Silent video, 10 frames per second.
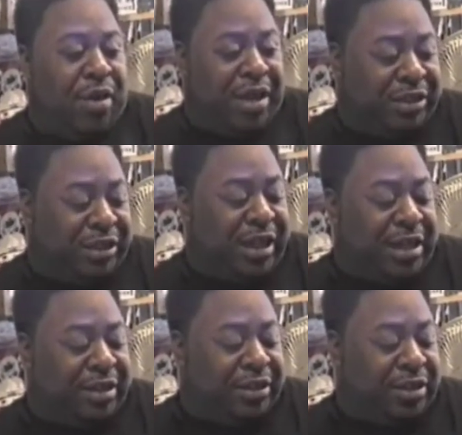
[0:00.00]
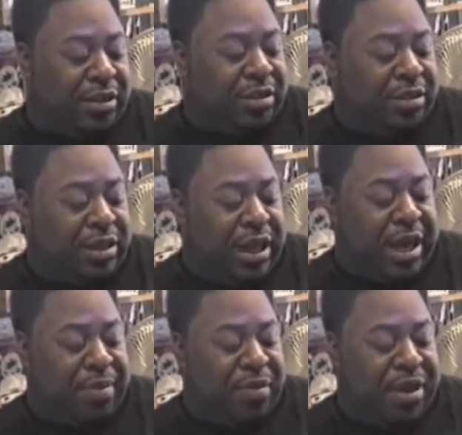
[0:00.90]
I see that as a
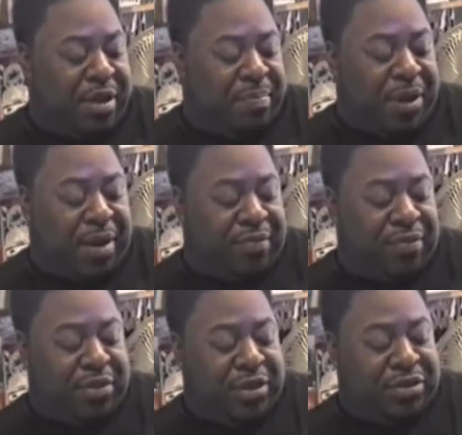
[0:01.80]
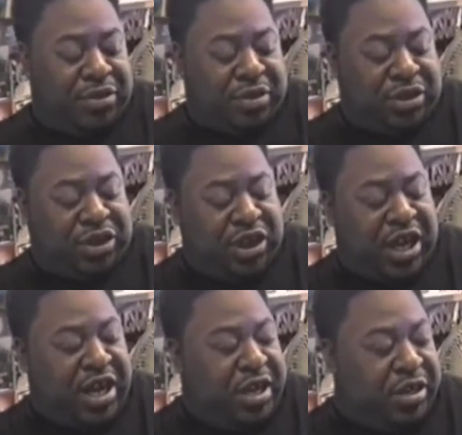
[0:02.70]
time when hip hop really took a
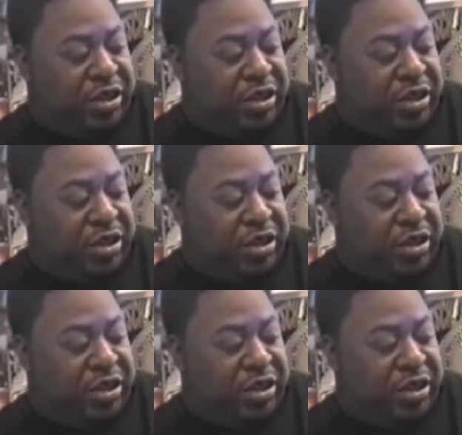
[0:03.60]
change.